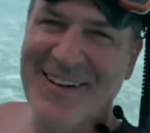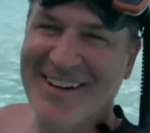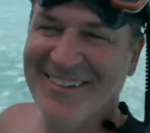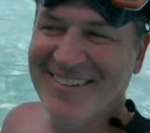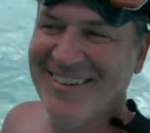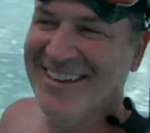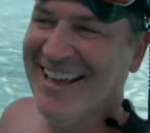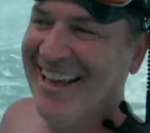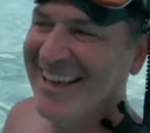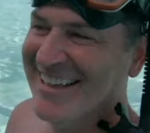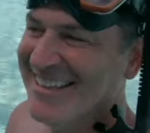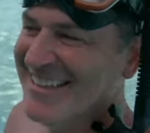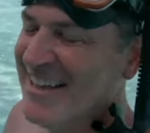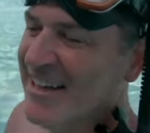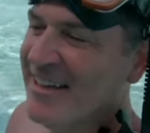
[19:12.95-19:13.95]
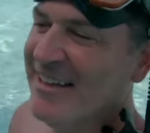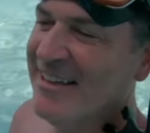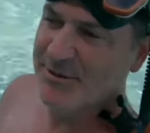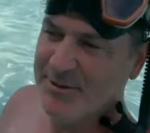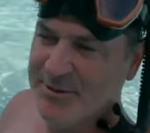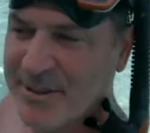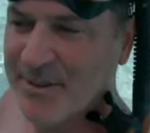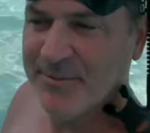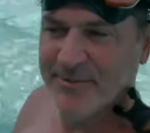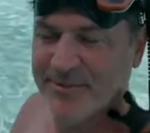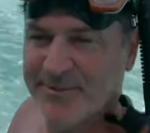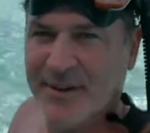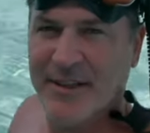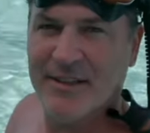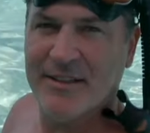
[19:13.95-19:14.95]
out and uh, do some
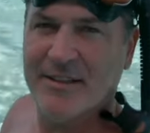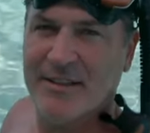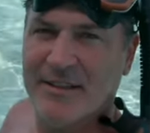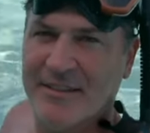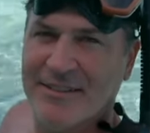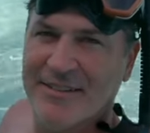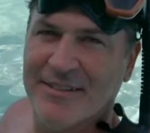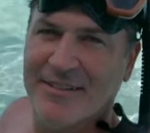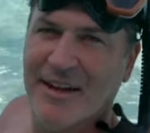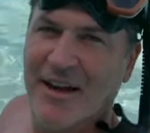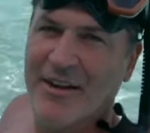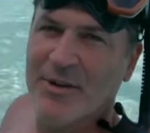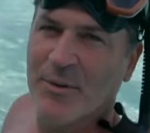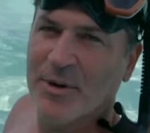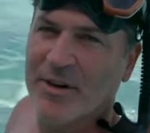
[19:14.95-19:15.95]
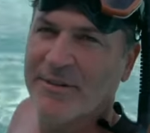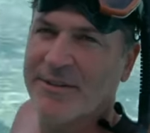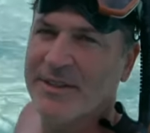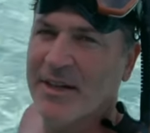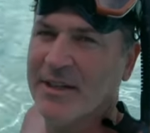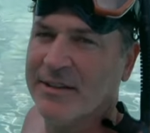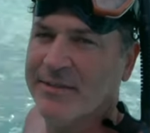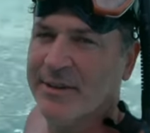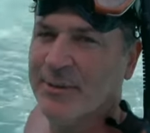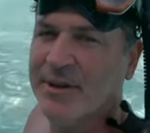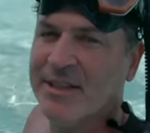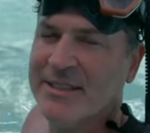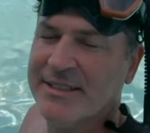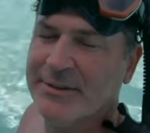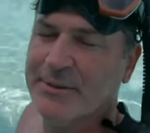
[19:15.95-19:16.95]
fun underwater photography. We're gonna
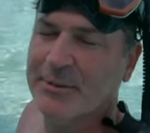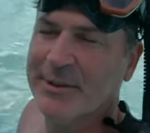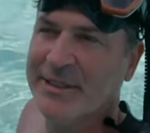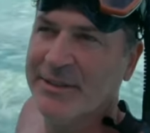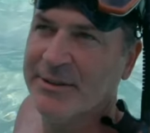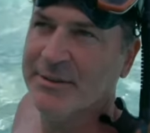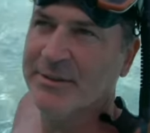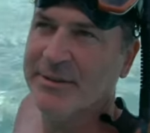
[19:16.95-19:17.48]
see what we can do.